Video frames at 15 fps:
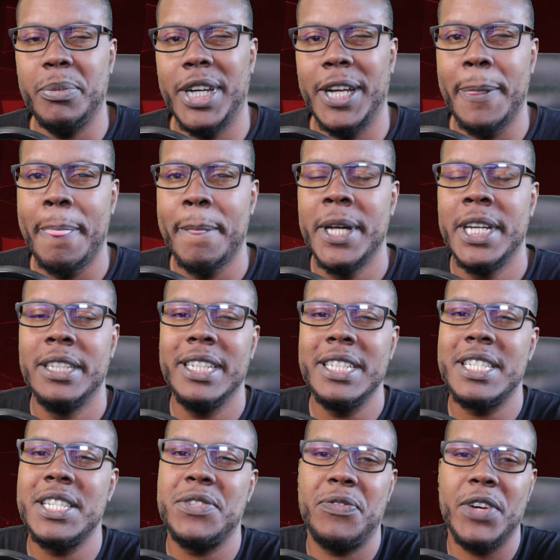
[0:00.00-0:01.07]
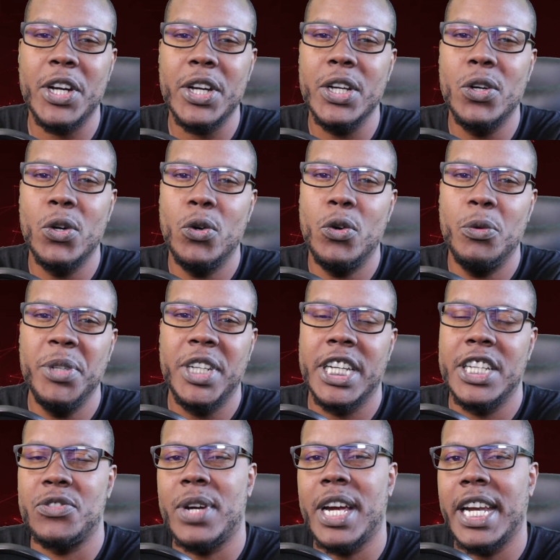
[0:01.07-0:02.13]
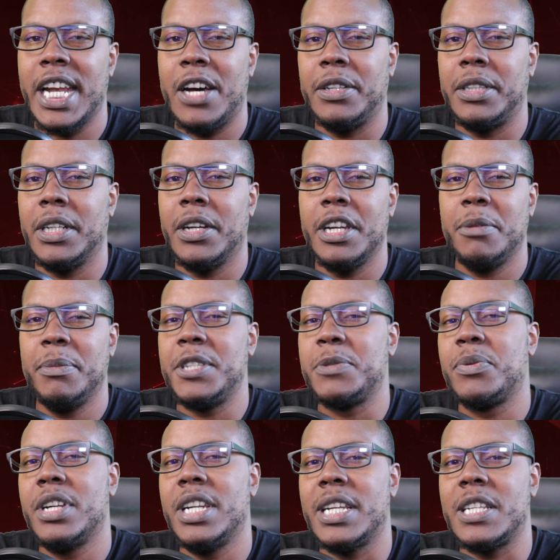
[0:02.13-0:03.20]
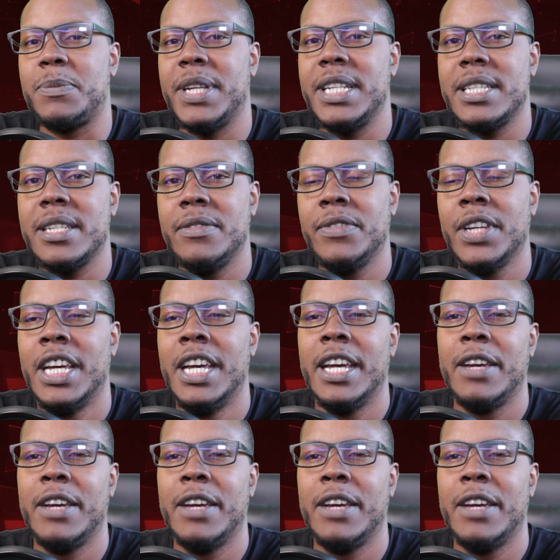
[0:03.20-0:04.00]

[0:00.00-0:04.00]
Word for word: But this is very cool because right now Ethereum is pretty expensive.